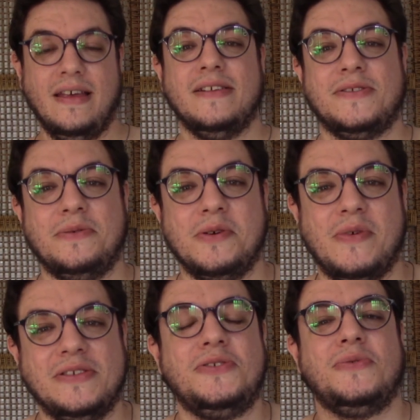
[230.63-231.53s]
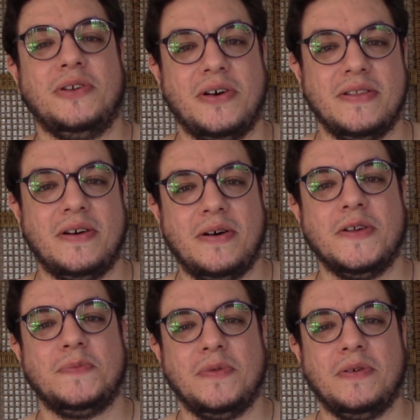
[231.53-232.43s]
So we went to another
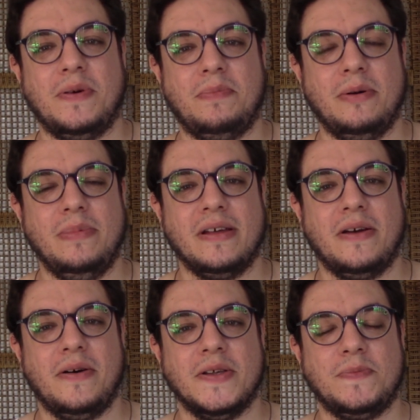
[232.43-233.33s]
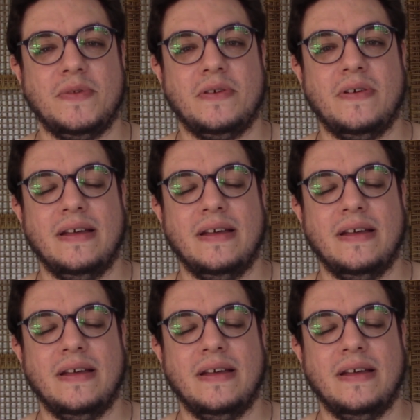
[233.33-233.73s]
hospital, a public hospital,